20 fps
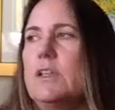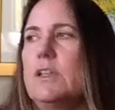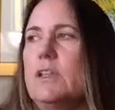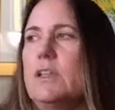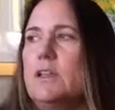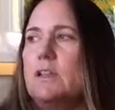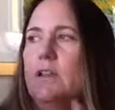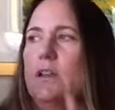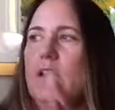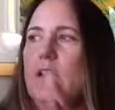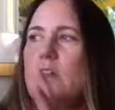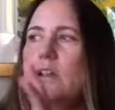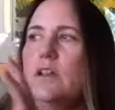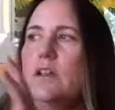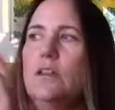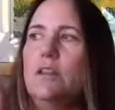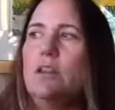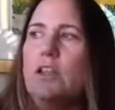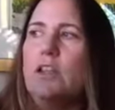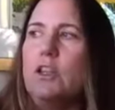then
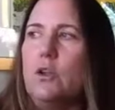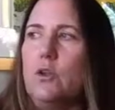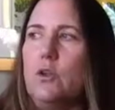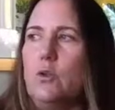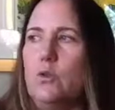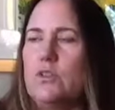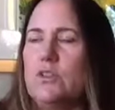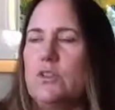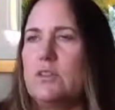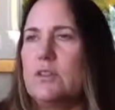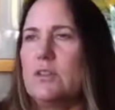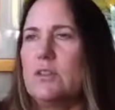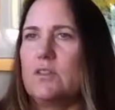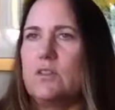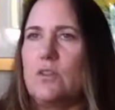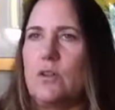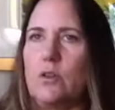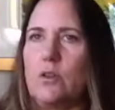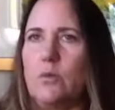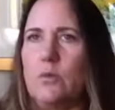the
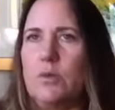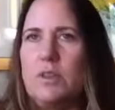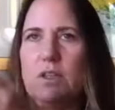circle with